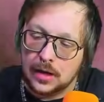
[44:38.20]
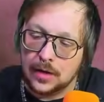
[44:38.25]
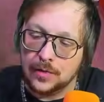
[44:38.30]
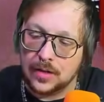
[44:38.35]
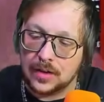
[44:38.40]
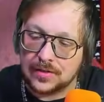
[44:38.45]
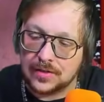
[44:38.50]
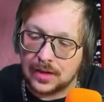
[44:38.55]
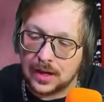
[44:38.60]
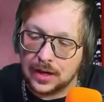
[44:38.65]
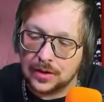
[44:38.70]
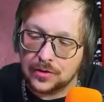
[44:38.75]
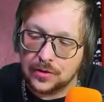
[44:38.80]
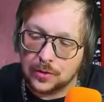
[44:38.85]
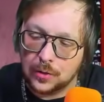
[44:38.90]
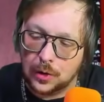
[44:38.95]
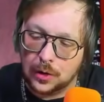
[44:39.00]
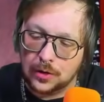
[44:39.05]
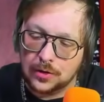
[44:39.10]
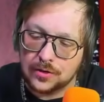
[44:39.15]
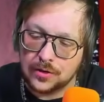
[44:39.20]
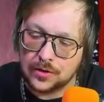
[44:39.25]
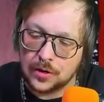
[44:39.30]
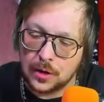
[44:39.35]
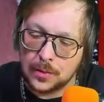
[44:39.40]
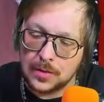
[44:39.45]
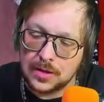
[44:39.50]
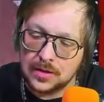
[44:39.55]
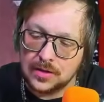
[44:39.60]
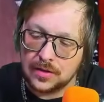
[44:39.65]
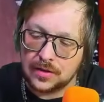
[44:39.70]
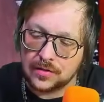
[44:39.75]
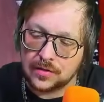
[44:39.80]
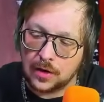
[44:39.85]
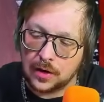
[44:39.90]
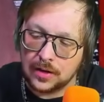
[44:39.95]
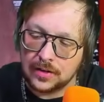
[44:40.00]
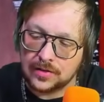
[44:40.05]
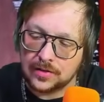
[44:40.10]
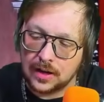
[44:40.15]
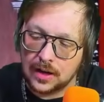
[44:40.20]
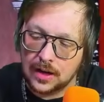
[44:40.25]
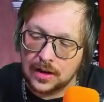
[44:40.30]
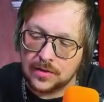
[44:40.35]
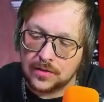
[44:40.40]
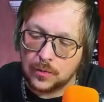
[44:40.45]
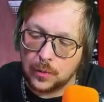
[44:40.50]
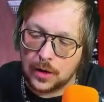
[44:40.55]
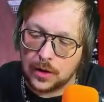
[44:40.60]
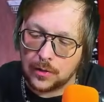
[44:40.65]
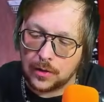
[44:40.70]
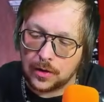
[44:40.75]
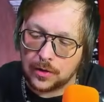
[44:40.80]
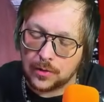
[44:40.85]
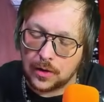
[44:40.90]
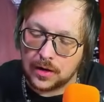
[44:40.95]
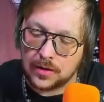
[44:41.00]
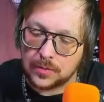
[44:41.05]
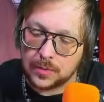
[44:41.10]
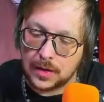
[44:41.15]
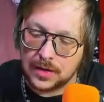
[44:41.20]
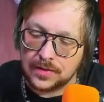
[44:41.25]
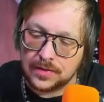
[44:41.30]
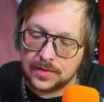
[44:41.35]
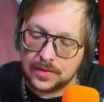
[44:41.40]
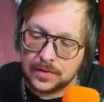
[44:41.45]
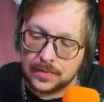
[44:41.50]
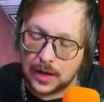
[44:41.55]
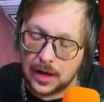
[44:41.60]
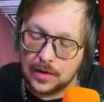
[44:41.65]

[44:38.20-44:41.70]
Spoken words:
investigation roll, determine the starting stage and whether a threat is present,